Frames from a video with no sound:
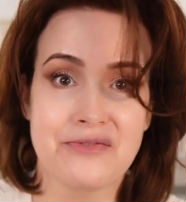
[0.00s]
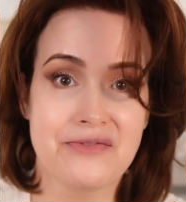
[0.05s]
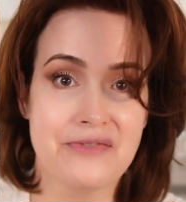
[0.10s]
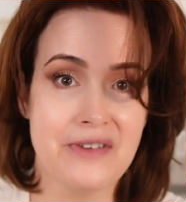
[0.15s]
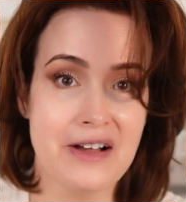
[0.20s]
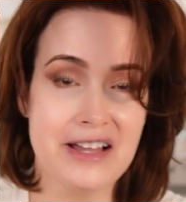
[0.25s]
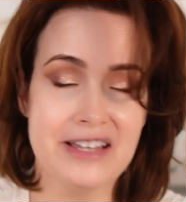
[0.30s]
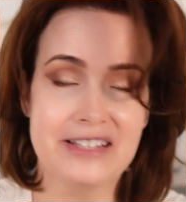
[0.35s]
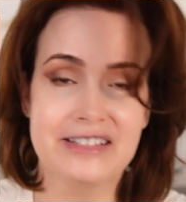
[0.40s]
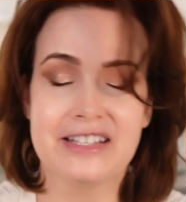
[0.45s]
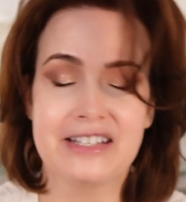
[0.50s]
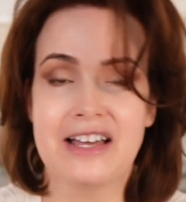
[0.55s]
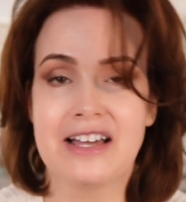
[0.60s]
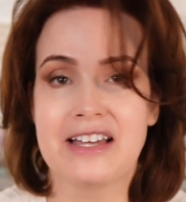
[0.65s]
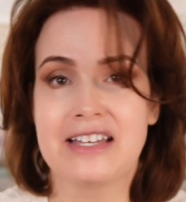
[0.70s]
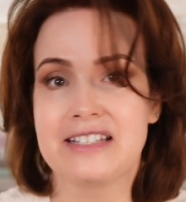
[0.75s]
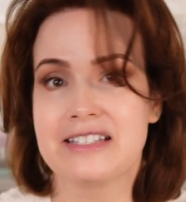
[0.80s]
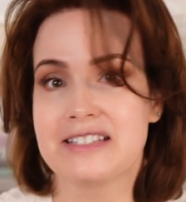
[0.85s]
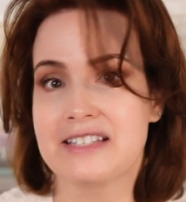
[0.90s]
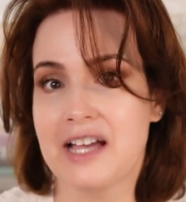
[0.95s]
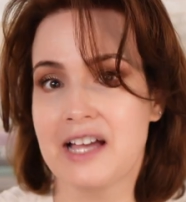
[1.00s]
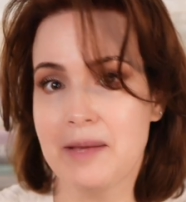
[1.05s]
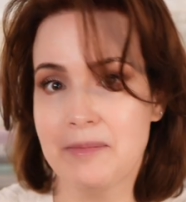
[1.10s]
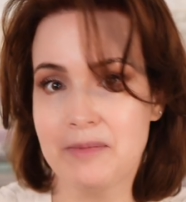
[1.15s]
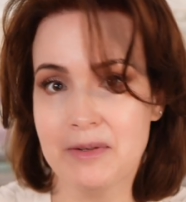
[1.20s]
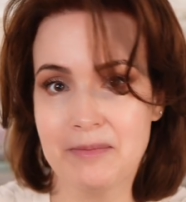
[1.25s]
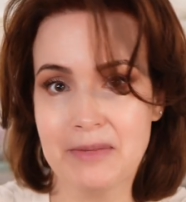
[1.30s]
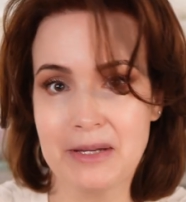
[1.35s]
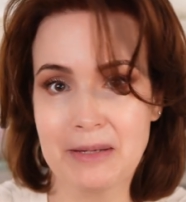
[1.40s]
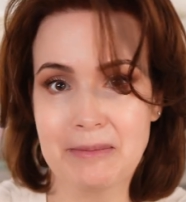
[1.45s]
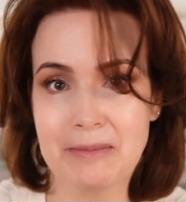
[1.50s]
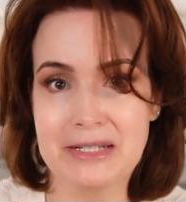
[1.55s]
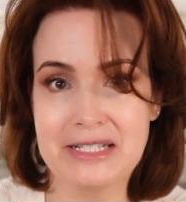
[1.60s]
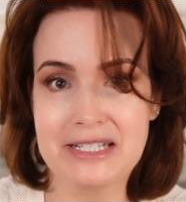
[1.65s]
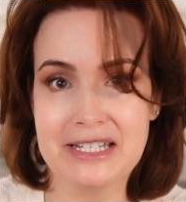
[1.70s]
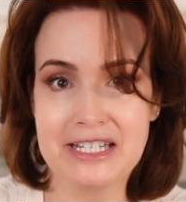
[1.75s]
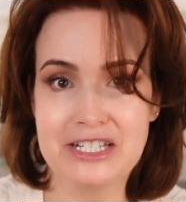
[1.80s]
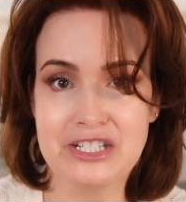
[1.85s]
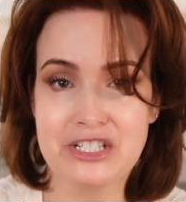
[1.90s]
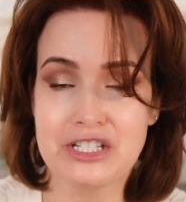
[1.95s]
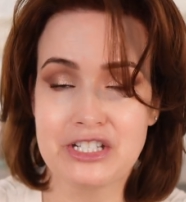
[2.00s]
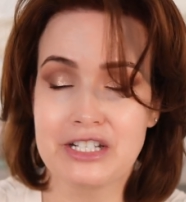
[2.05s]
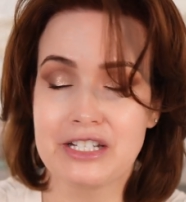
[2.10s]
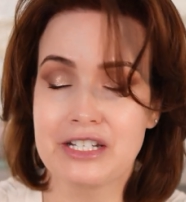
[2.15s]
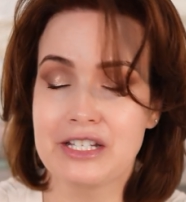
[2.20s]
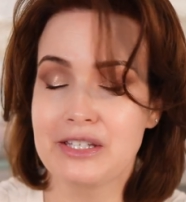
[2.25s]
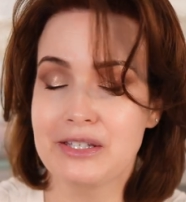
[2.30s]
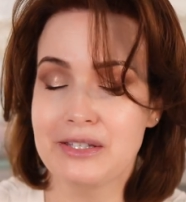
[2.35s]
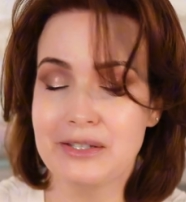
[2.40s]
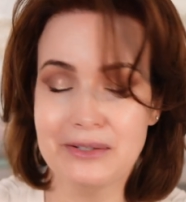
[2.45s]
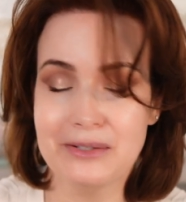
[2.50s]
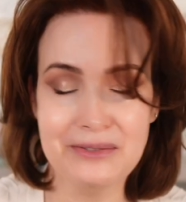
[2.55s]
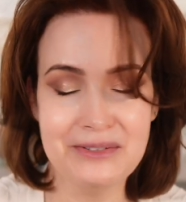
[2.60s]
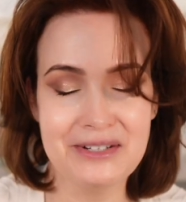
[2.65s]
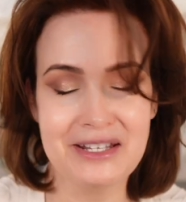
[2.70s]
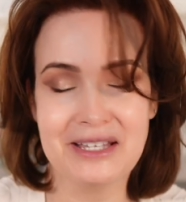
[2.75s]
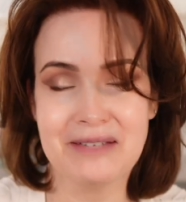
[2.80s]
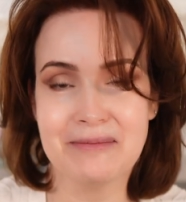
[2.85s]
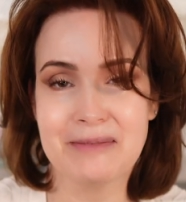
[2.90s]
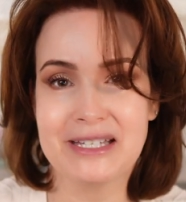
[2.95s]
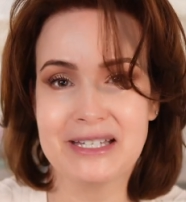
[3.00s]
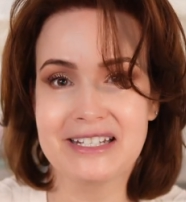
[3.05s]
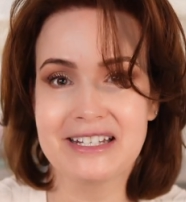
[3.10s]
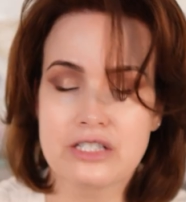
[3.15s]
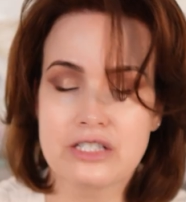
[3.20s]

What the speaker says: fine lines, hyperpigmentation, you name it.